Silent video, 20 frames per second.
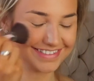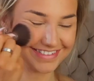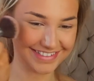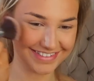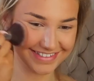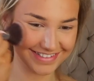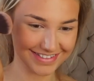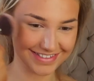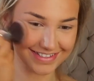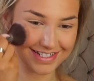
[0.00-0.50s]

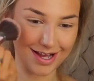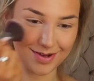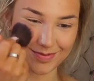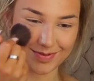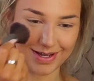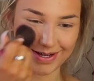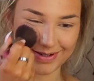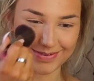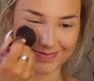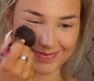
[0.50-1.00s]
and just
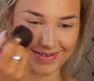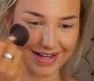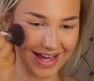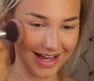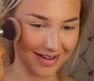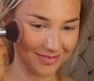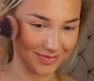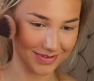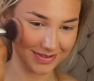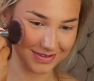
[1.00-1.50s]
dab it on my
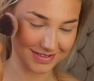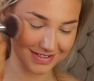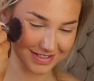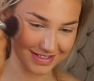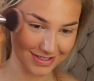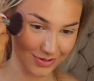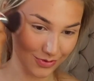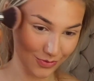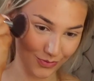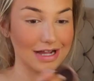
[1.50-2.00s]

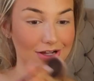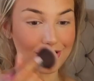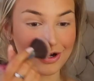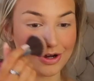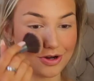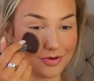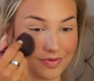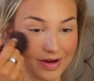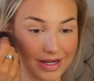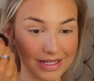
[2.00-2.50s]
apples. I
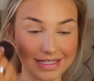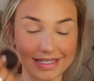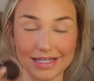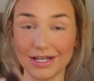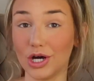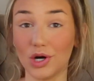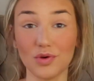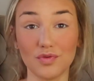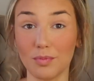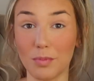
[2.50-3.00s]
go
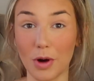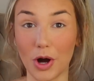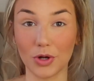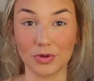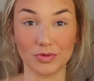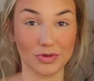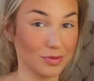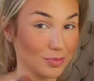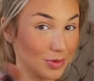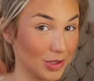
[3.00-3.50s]
really
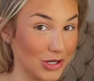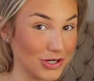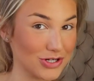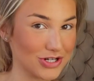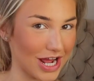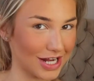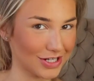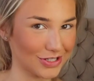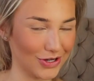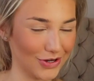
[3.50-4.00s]
overboard with the
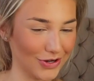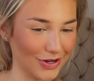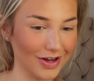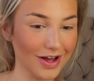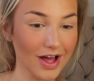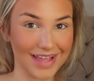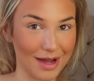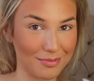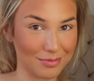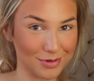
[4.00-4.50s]
blush, I know.
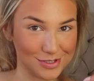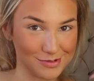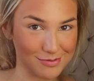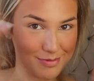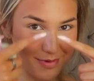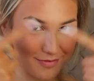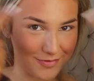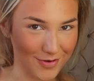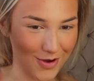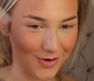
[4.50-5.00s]
Yeah, I put
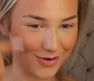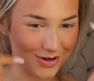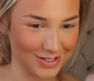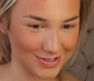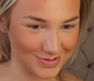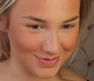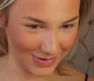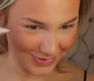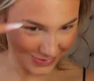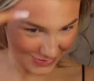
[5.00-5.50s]
some on my forehead
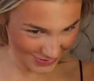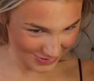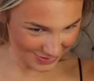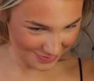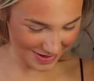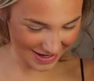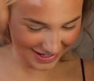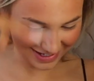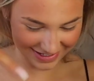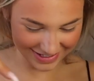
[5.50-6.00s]
as well just
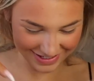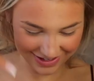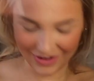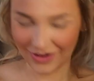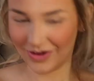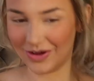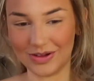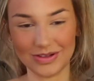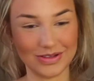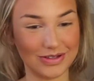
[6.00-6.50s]
to make it
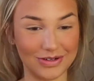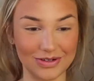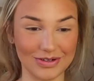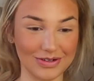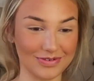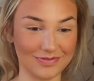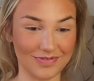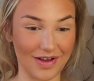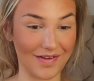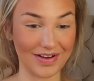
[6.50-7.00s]
all
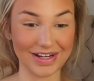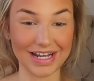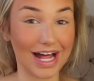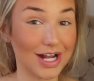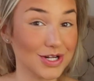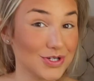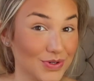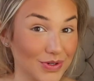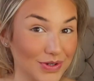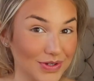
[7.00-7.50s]
look very
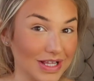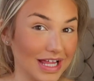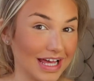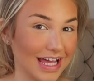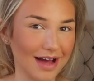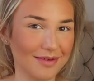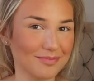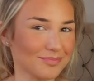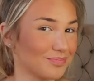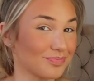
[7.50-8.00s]
natural,
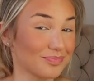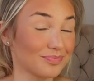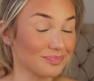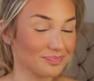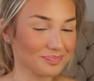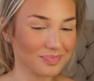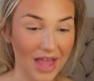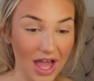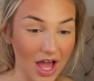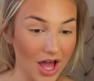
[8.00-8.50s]
like I'm
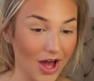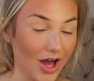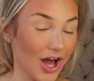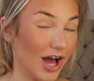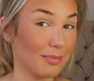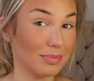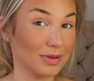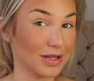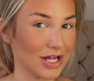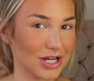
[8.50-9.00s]

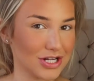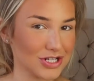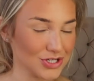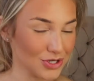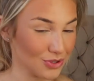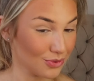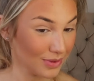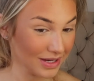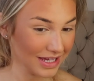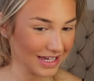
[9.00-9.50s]
a
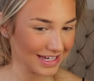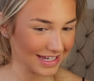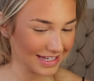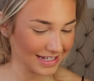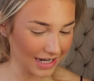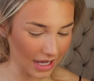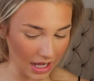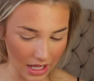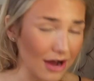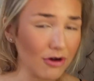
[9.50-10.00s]
blush
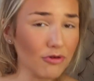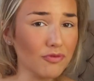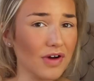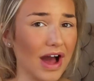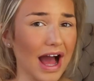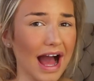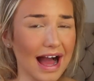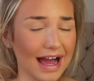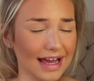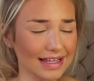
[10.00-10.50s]
queen. Now for
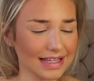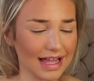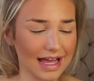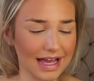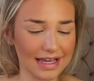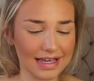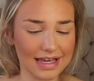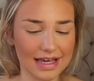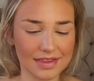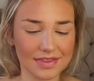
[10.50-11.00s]

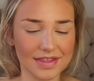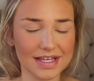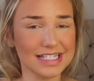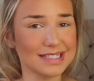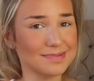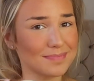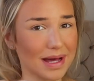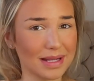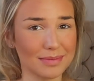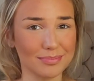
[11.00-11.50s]
highlight,
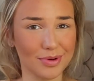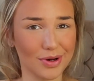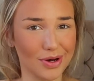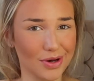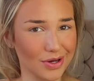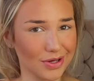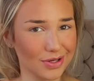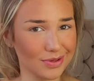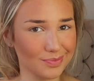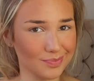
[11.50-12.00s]
this bad
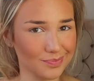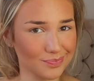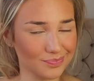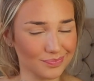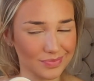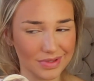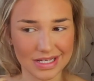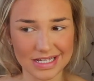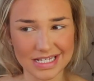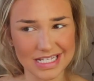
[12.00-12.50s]
boy.
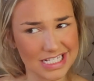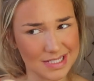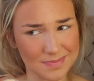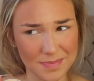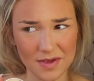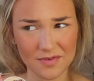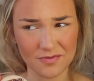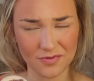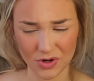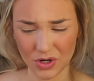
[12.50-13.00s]
It's
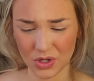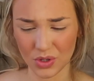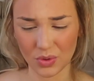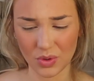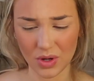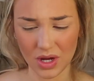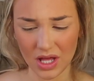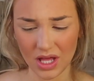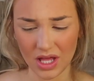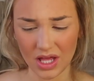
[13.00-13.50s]
been
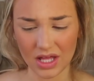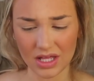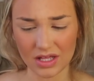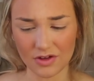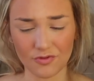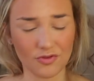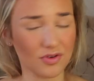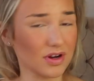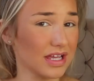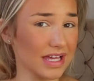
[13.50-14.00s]
through
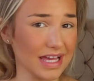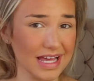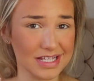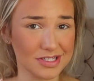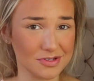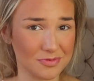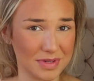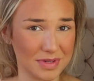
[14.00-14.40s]
3 years